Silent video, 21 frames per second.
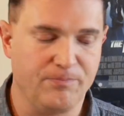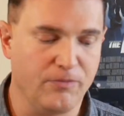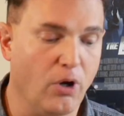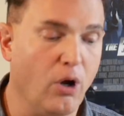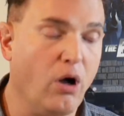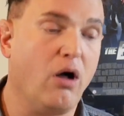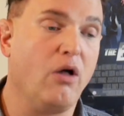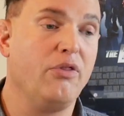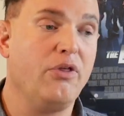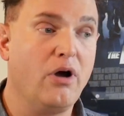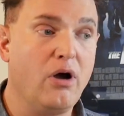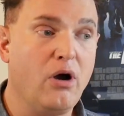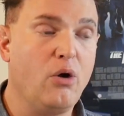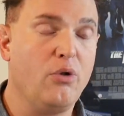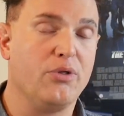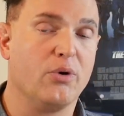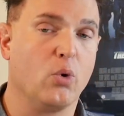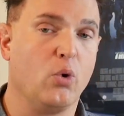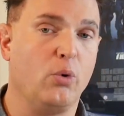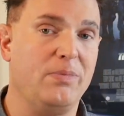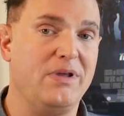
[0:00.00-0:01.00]
Although
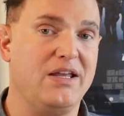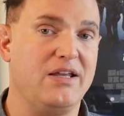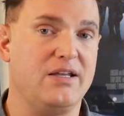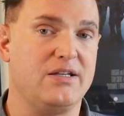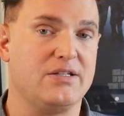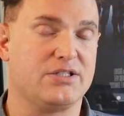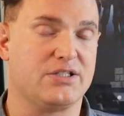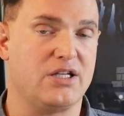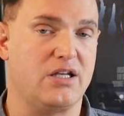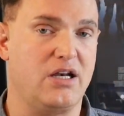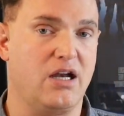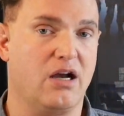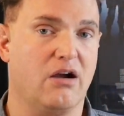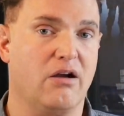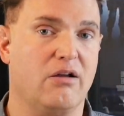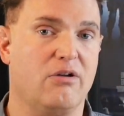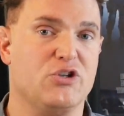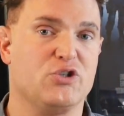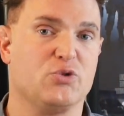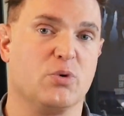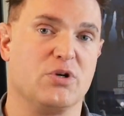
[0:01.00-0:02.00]
there will be
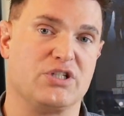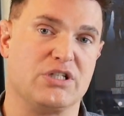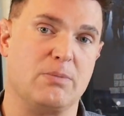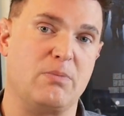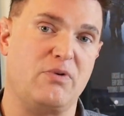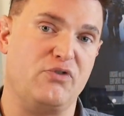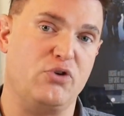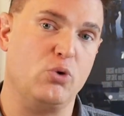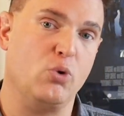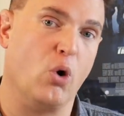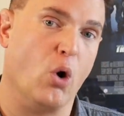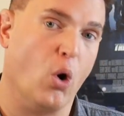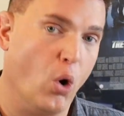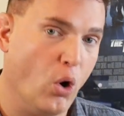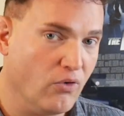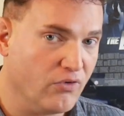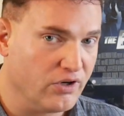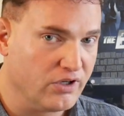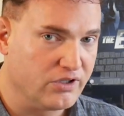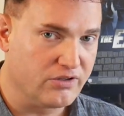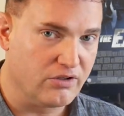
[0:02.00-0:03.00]
scenarios where some of you
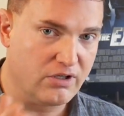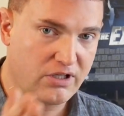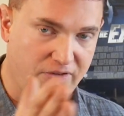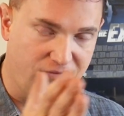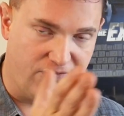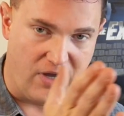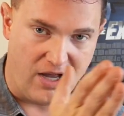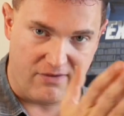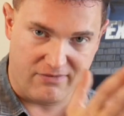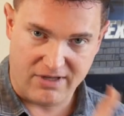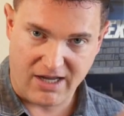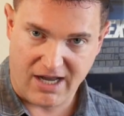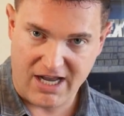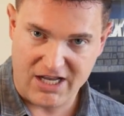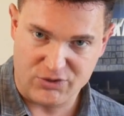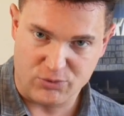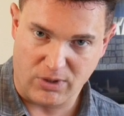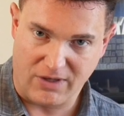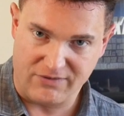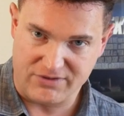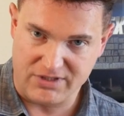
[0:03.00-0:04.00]
over 35
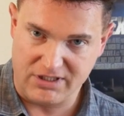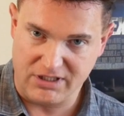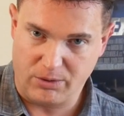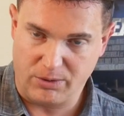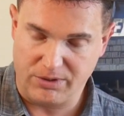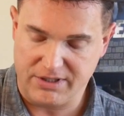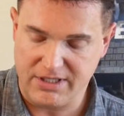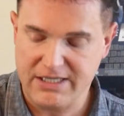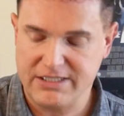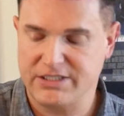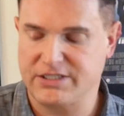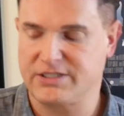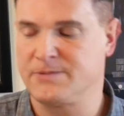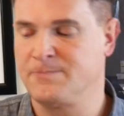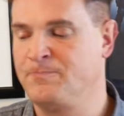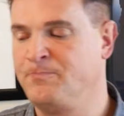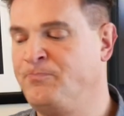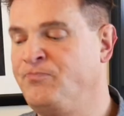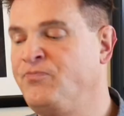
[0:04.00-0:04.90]
guys will have to deal with this.